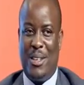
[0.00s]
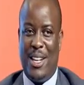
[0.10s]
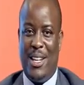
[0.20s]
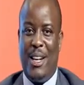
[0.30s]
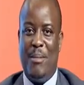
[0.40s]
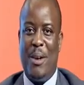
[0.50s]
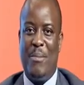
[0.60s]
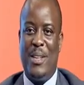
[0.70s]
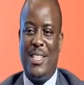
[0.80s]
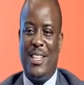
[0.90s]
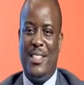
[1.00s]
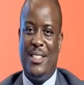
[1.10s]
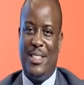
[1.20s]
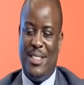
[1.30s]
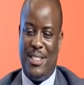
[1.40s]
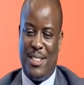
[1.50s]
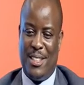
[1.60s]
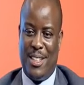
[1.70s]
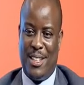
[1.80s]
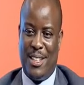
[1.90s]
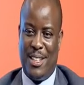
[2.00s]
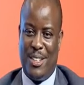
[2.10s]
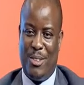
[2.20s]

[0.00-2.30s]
Okay, my message is to